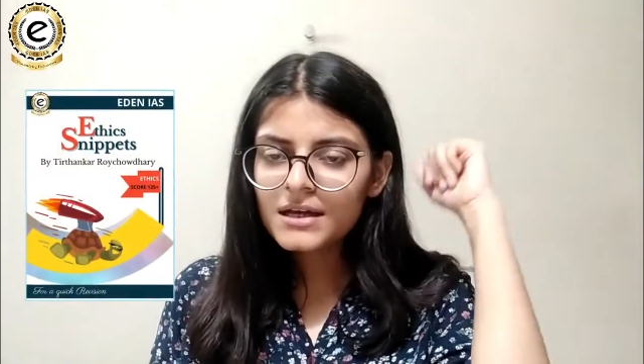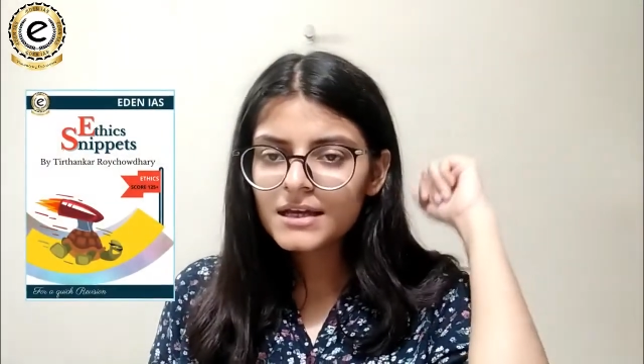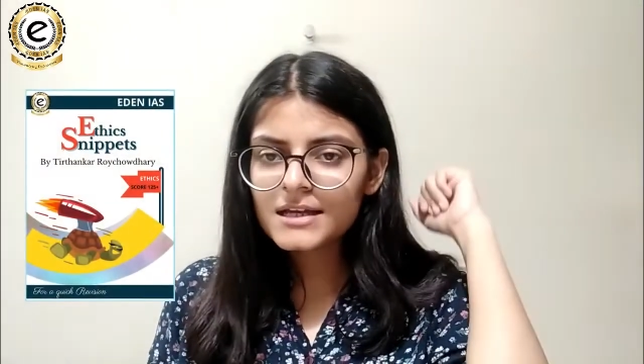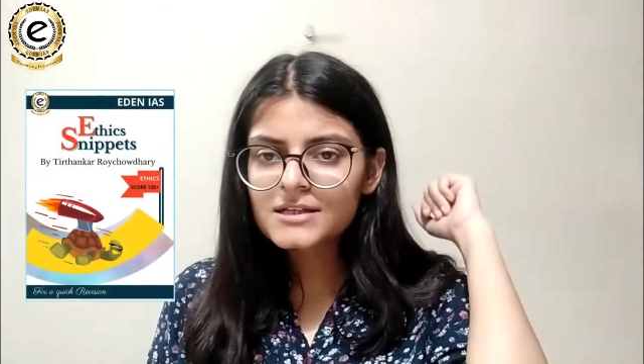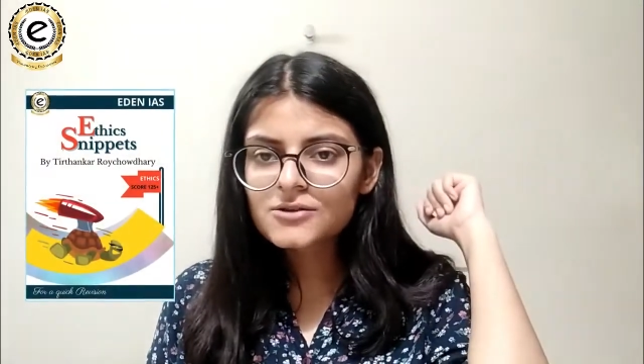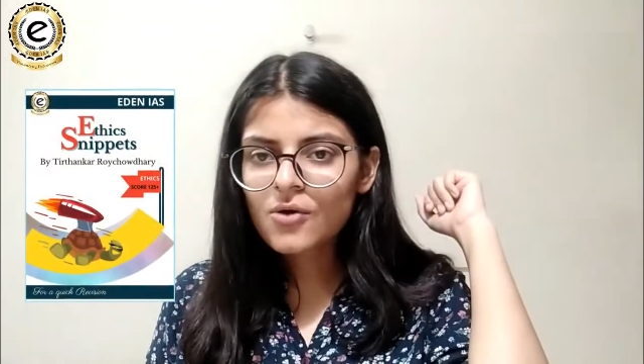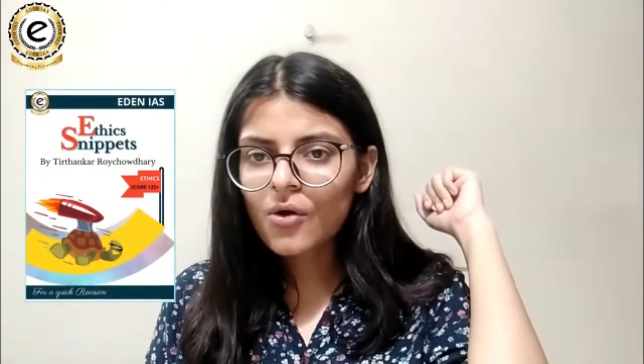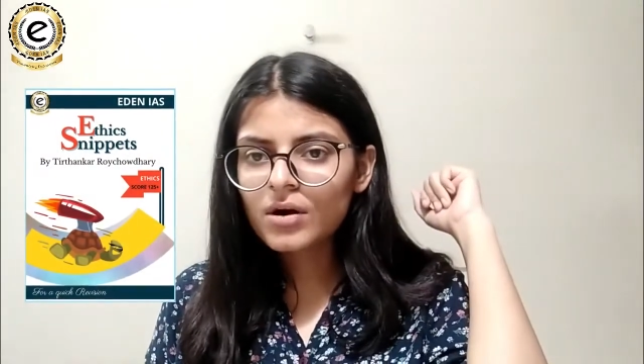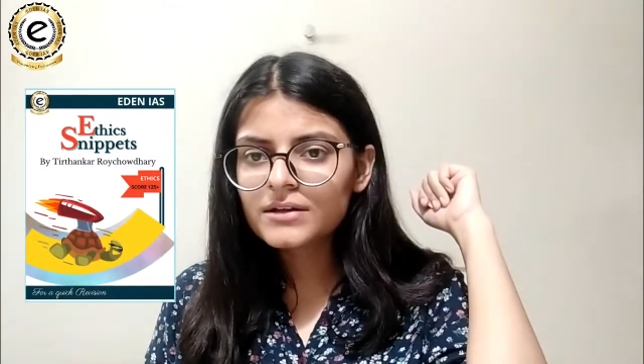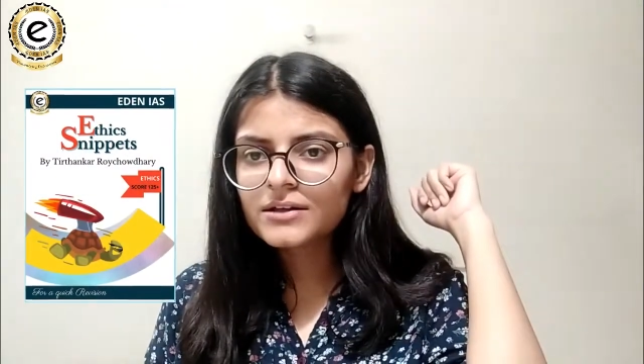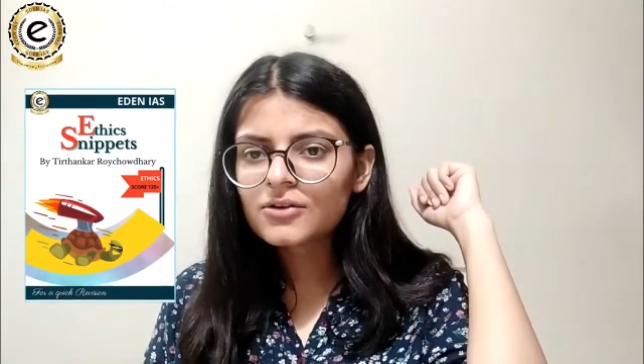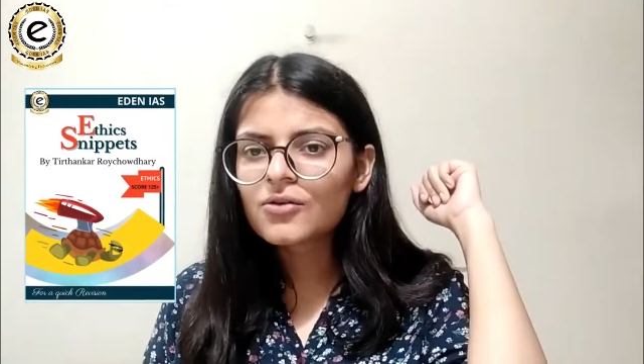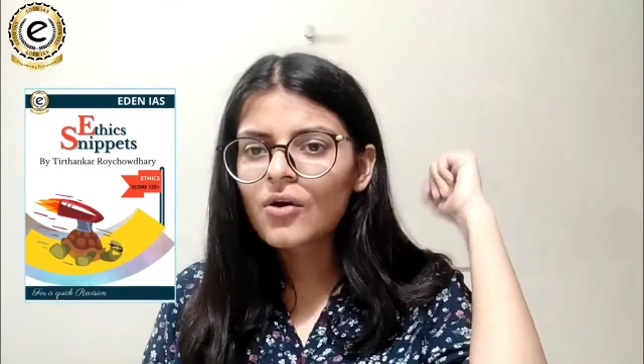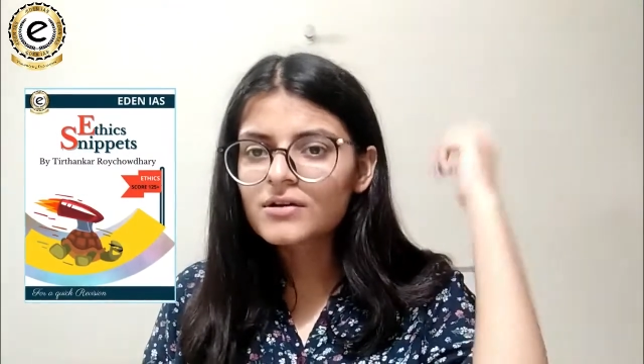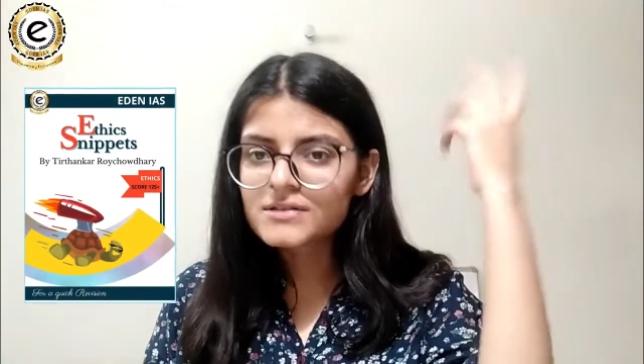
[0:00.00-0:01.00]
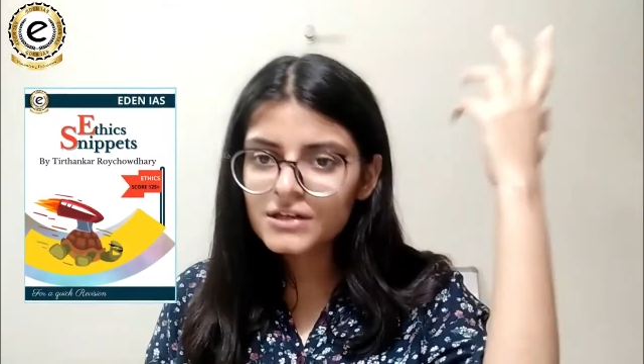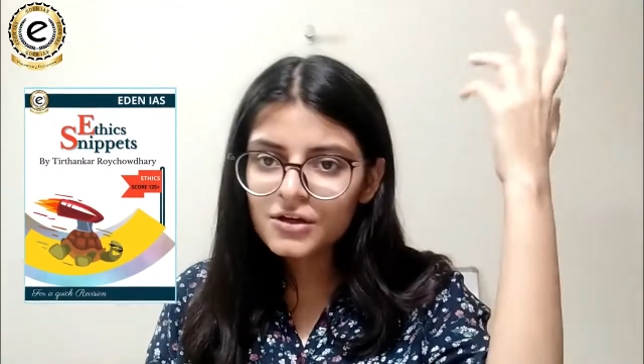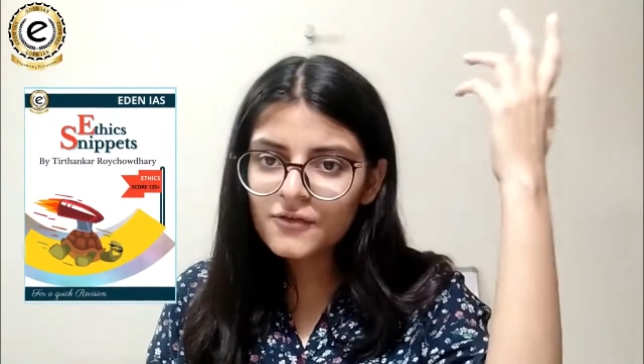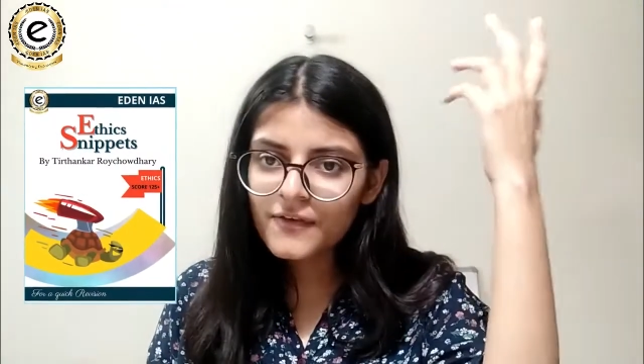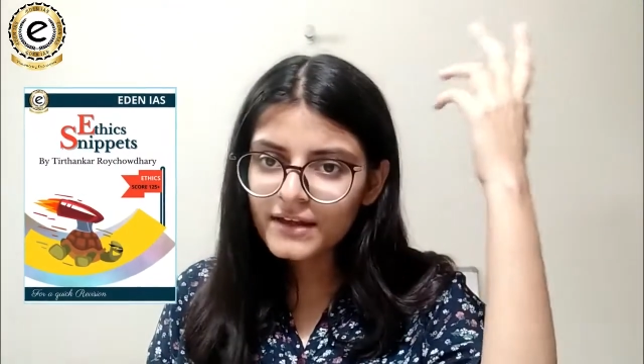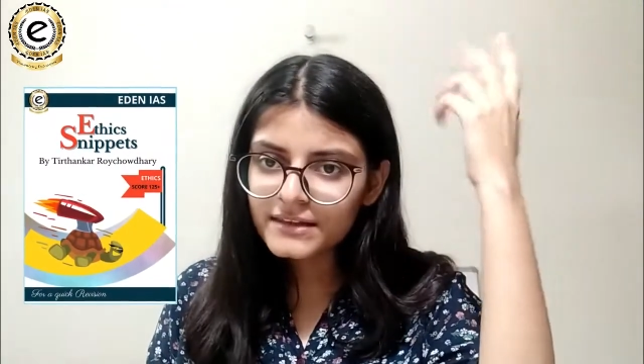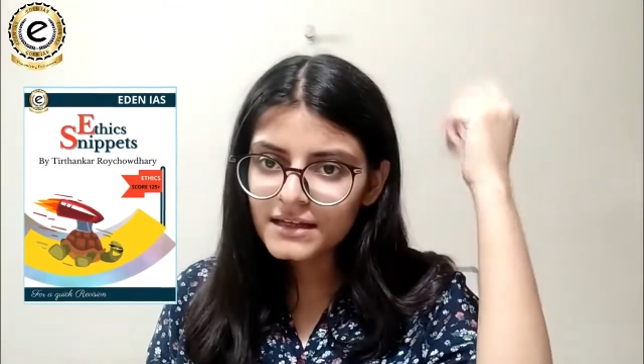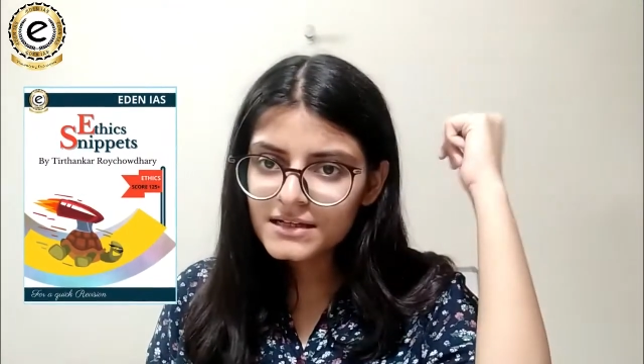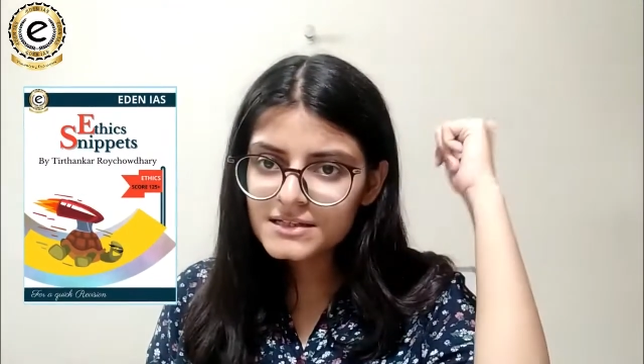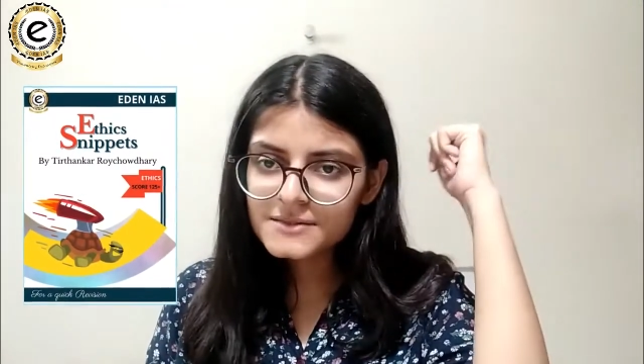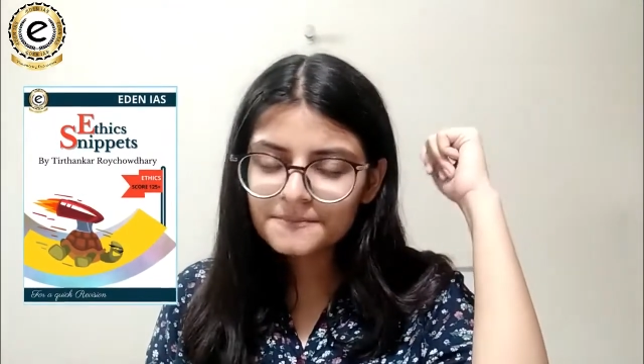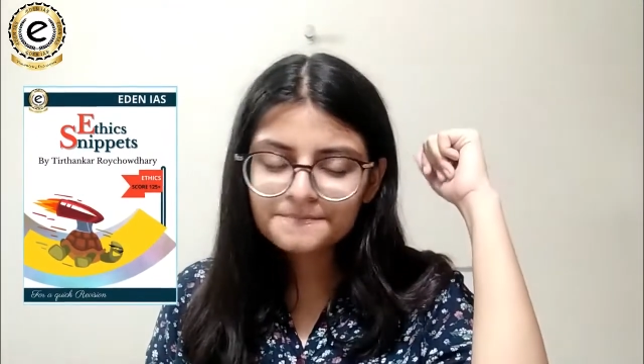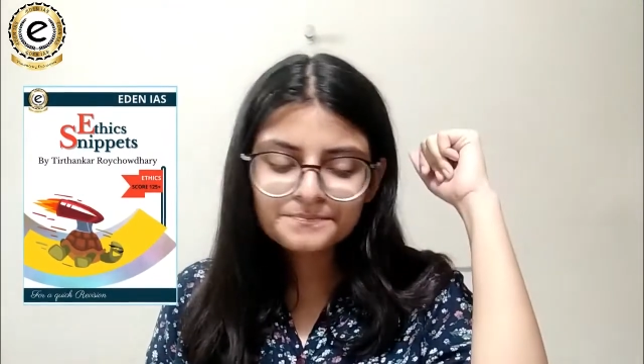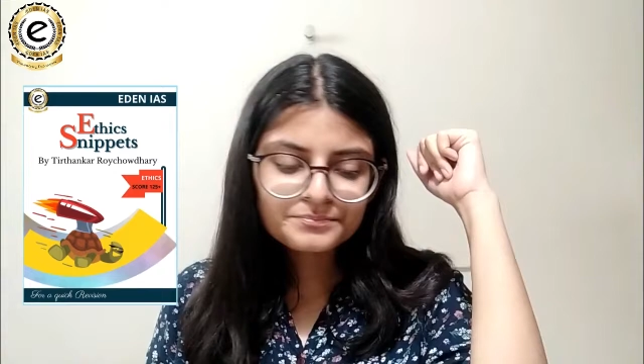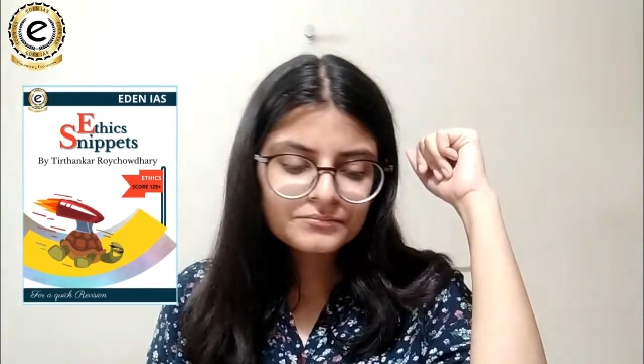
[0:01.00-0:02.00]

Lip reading: It's called The Glossary of Ethics.